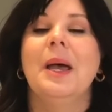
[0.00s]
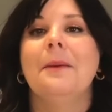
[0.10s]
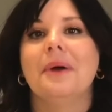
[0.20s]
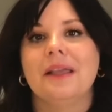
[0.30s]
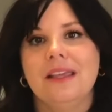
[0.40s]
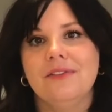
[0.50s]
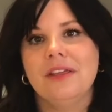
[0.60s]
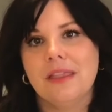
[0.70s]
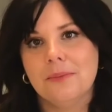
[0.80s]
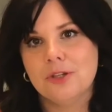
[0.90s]
by
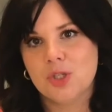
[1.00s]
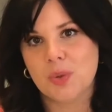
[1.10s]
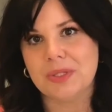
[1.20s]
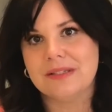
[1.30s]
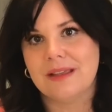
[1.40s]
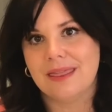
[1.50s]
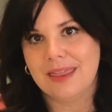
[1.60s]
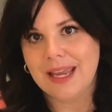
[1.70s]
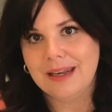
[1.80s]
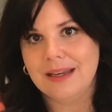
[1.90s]
giving them the tools that
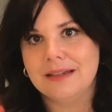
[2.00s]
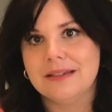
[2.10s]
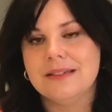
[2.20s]
they need